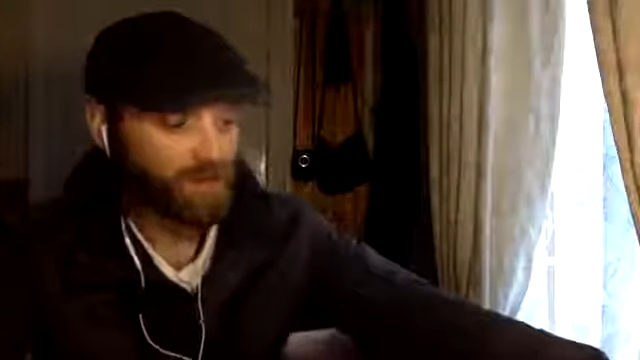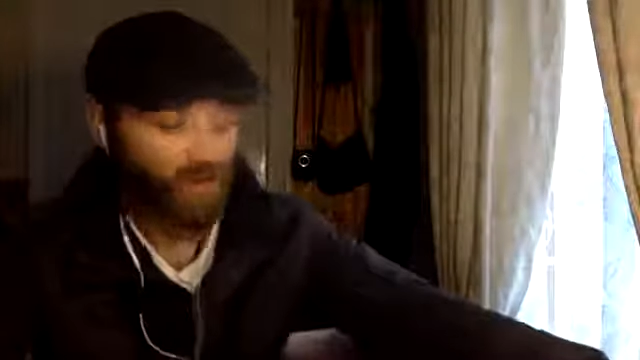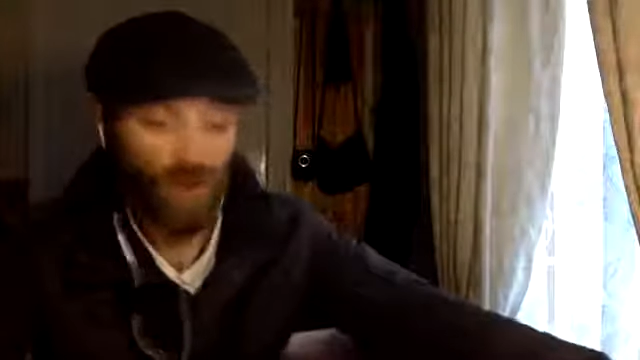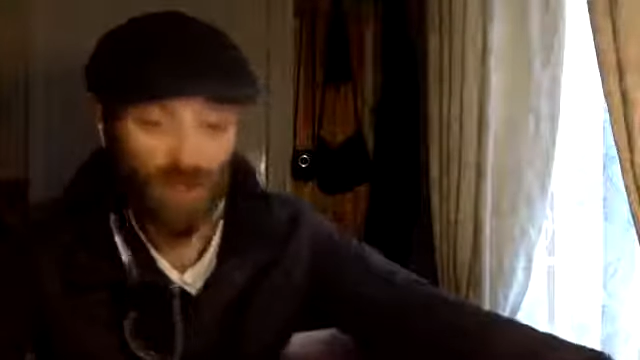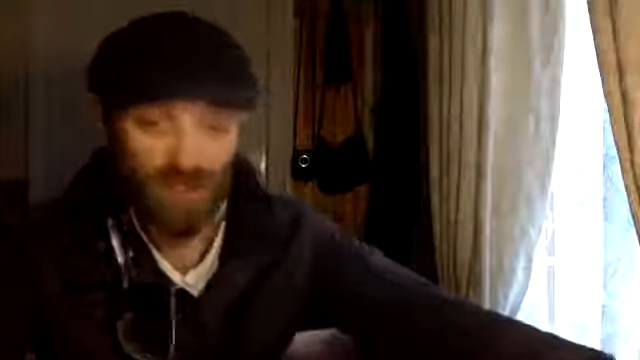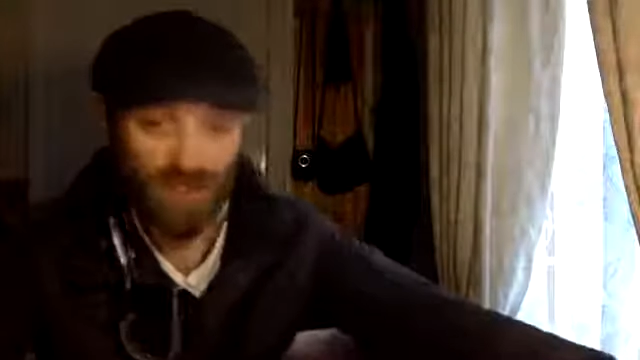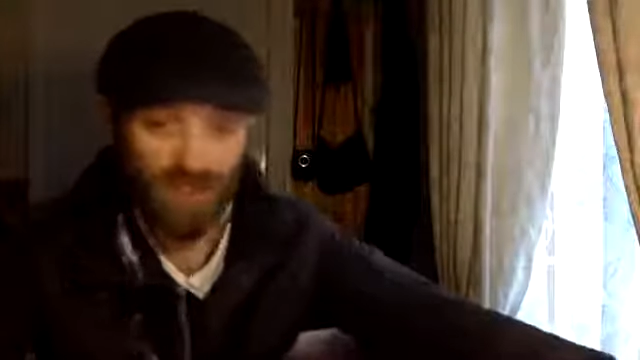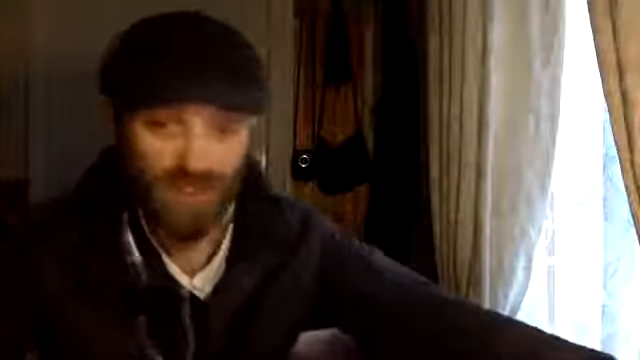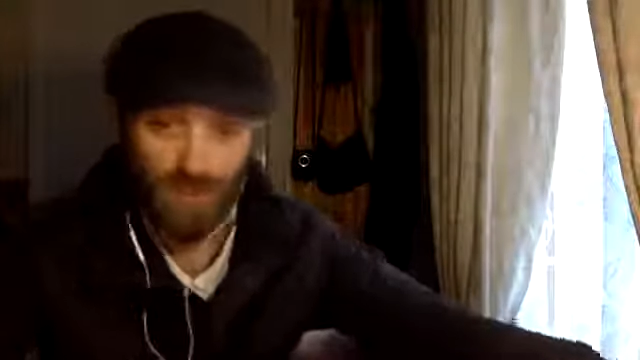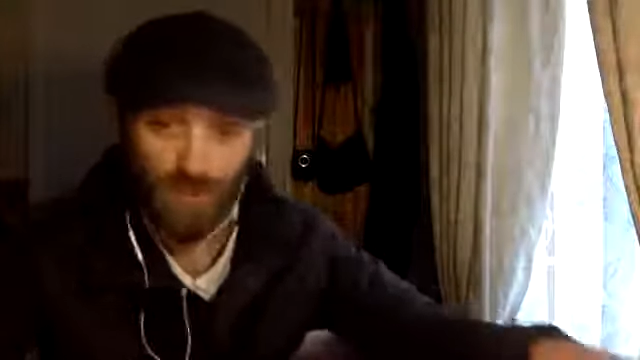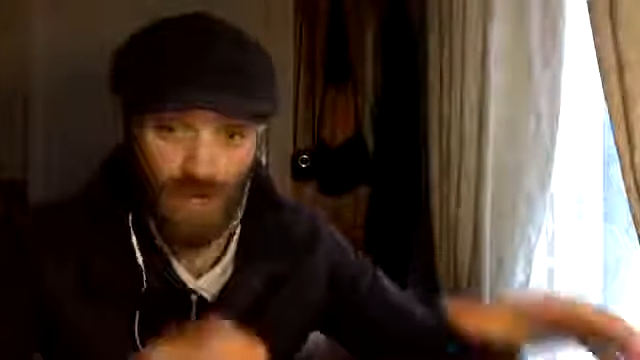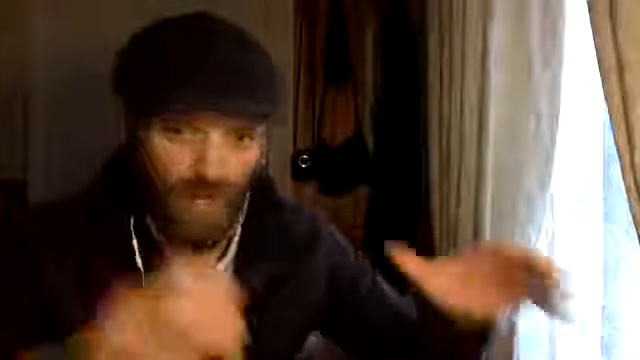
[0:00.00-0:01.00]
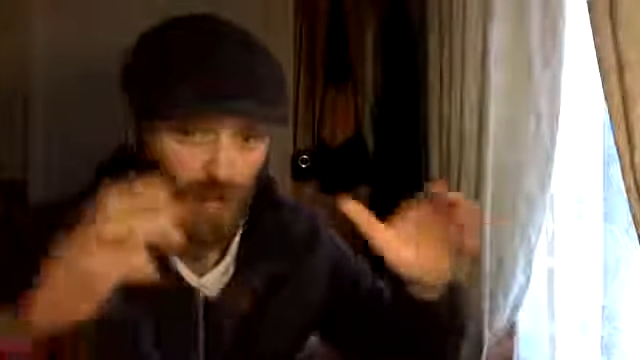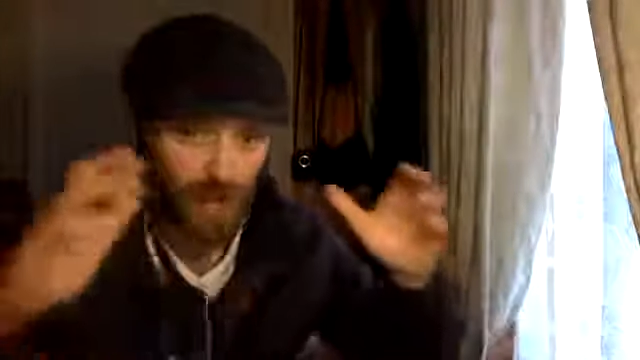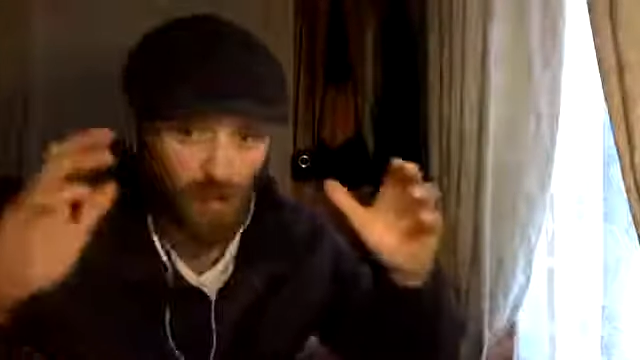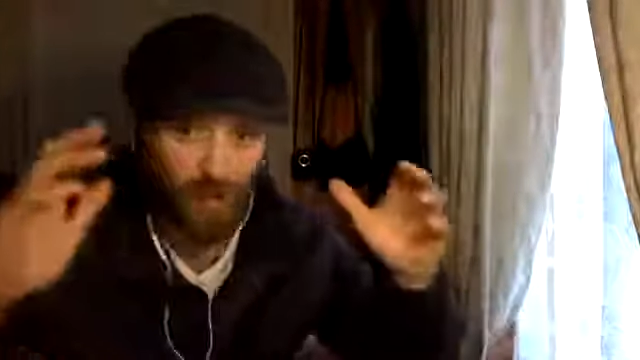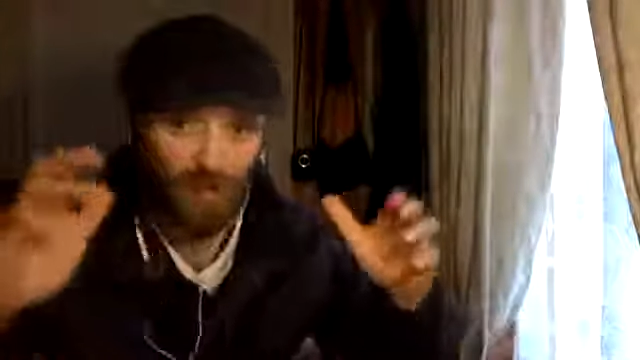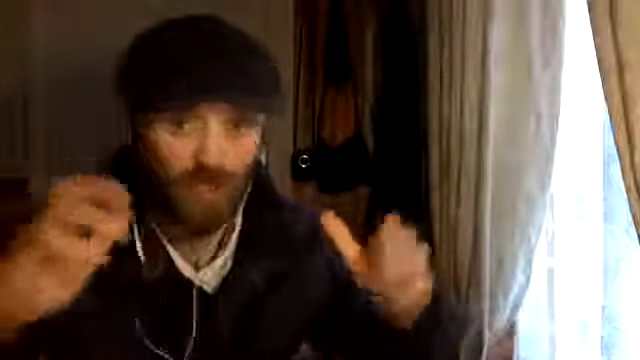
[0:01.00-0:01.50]
promises you
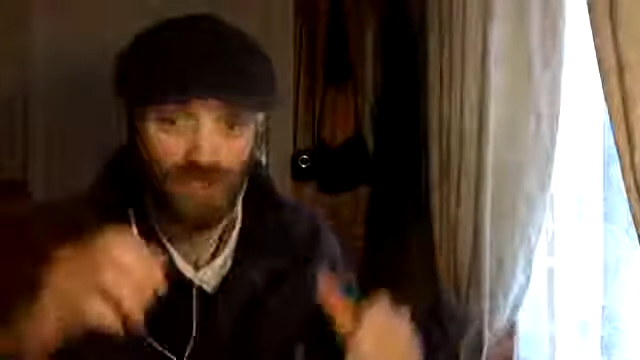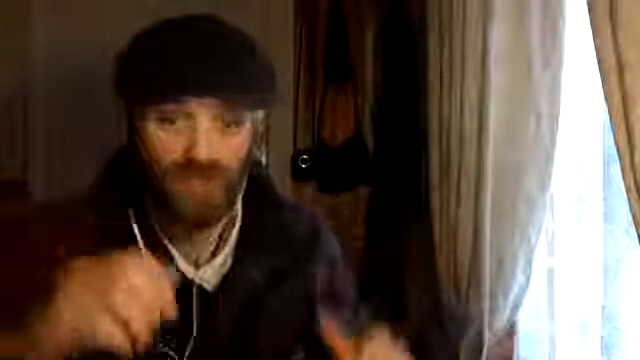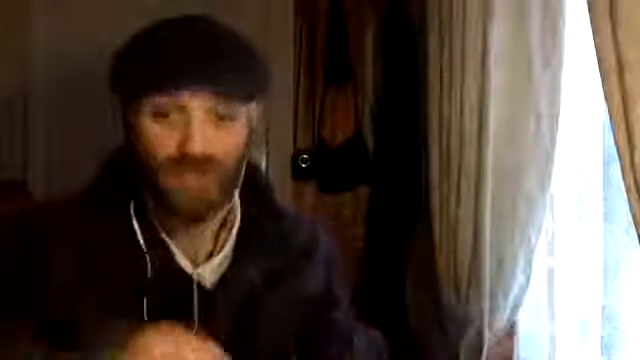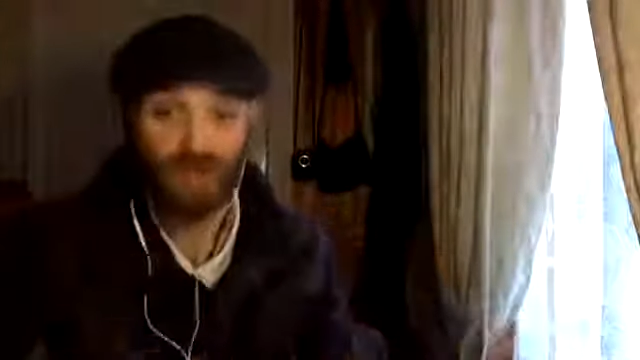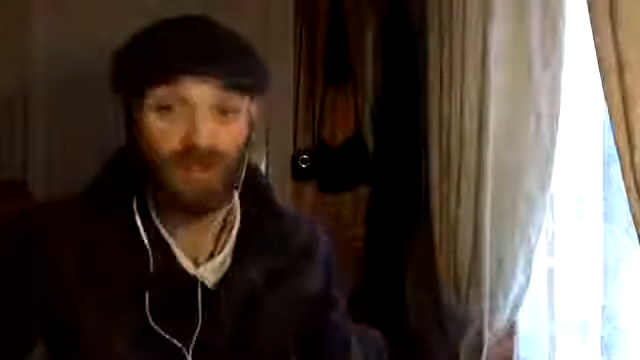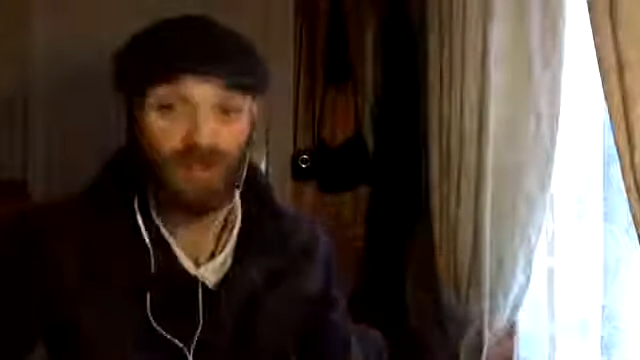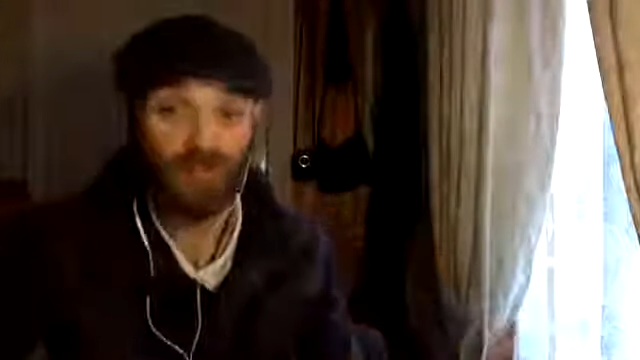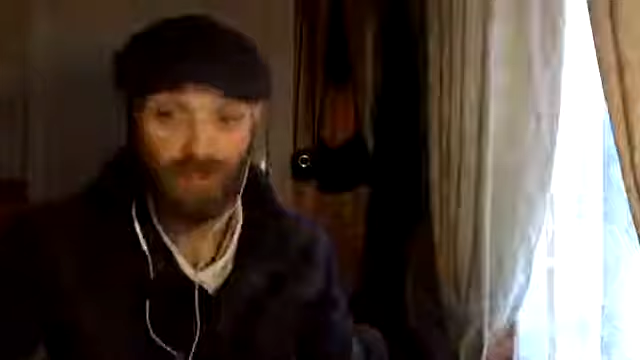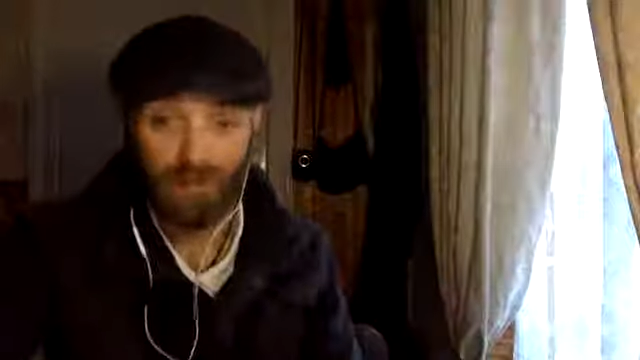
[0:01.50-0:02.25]
abundant life.